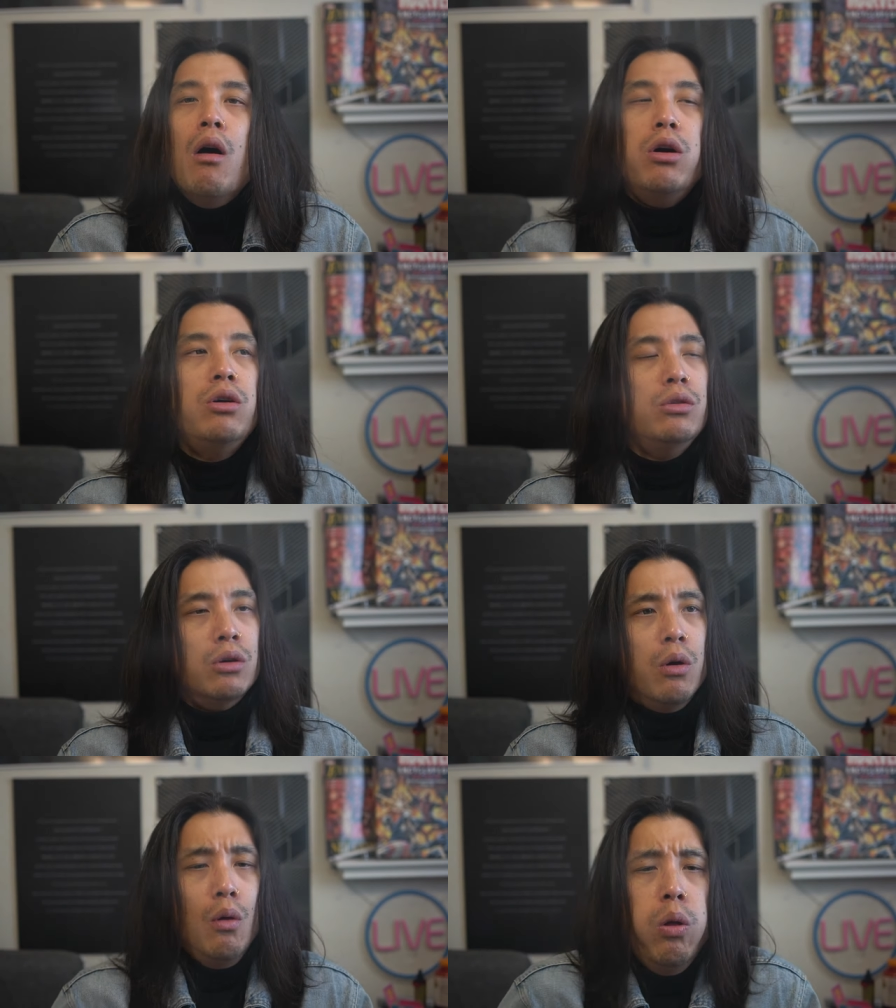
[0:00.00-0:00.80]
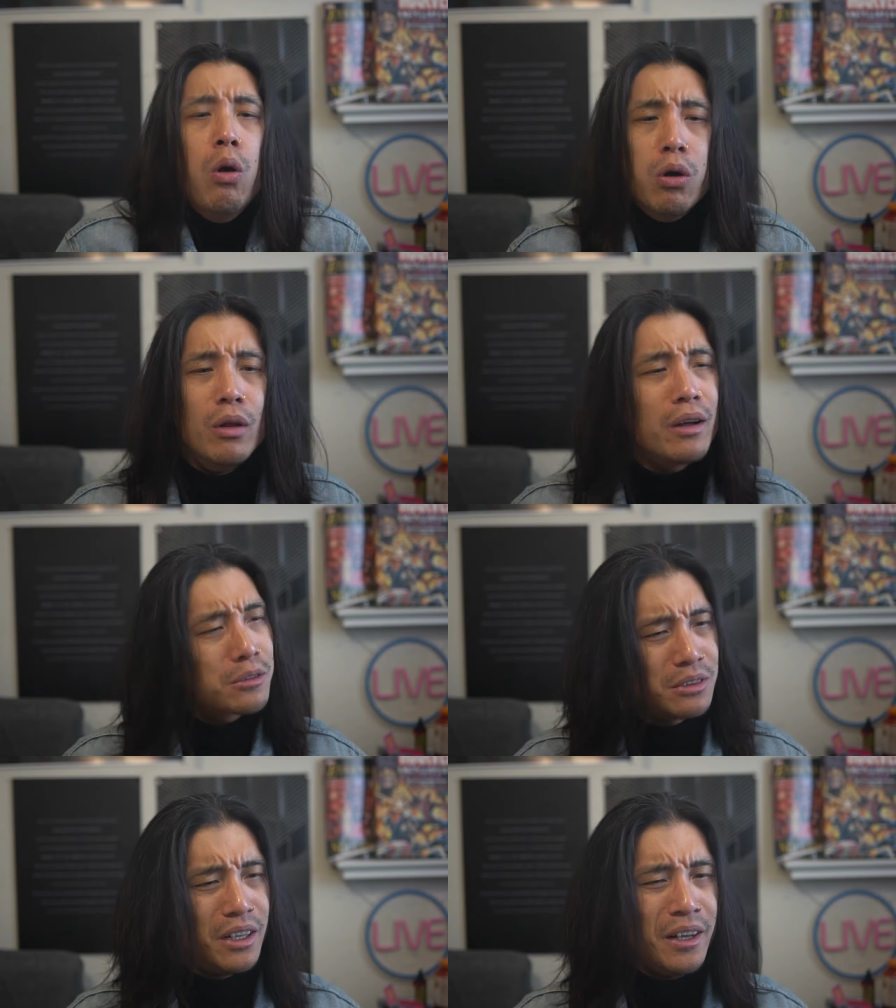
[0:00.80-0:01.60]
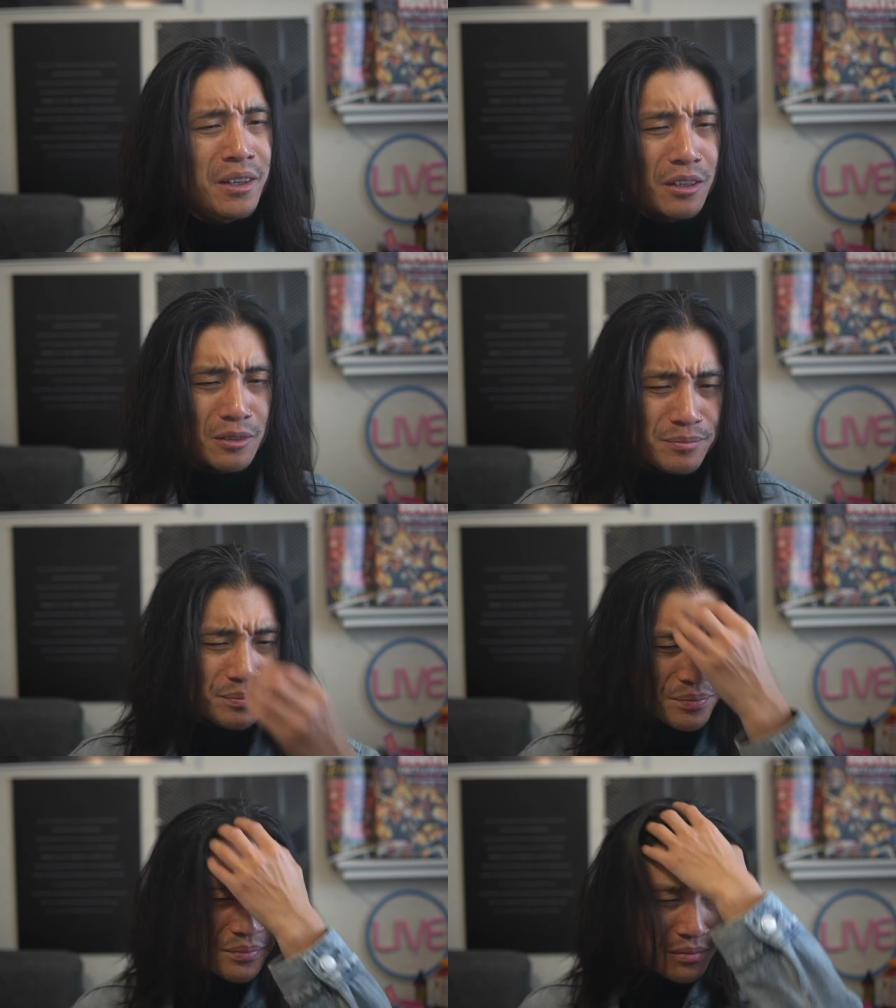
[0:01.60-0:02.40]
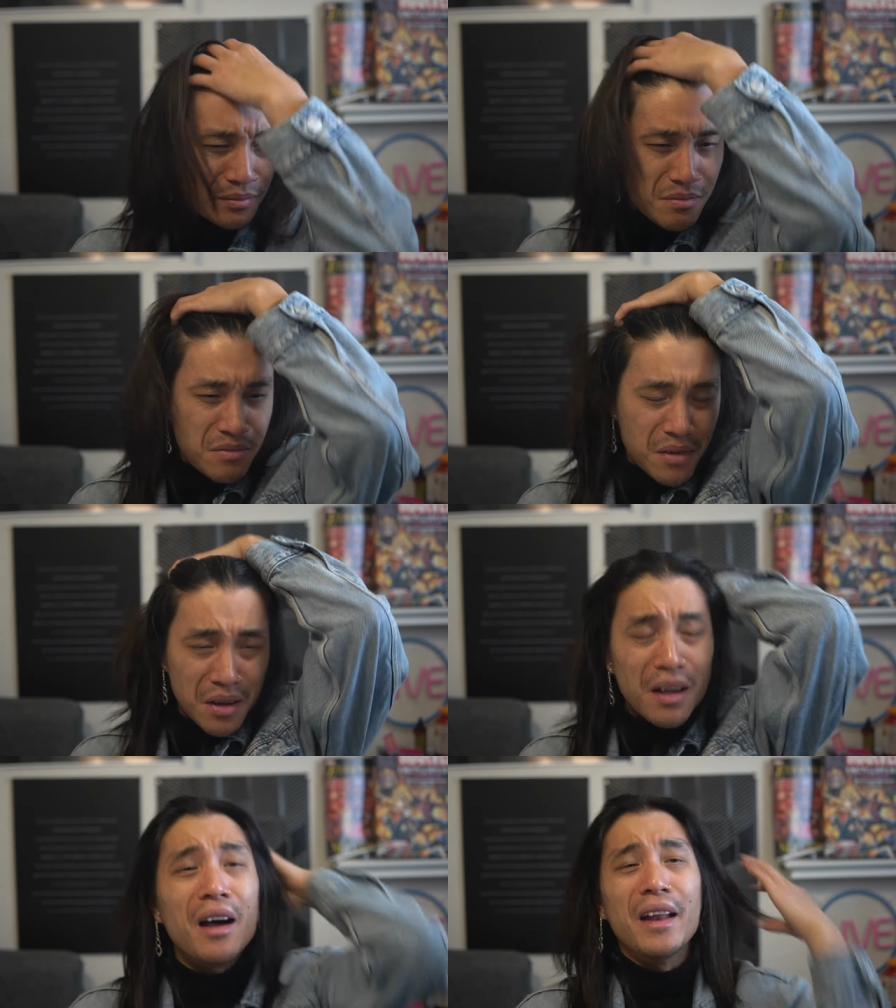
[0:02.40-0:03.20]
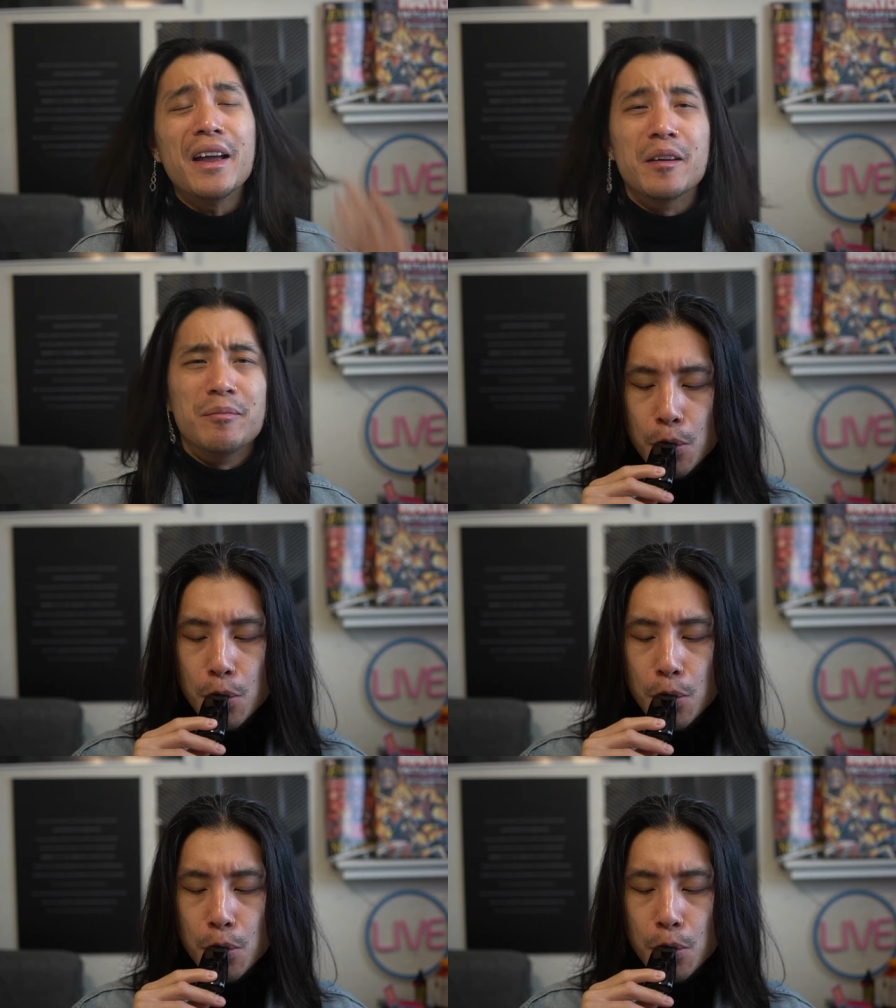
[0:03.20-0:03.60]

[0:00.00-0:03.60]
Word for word: that was a hitter. Ah, damn.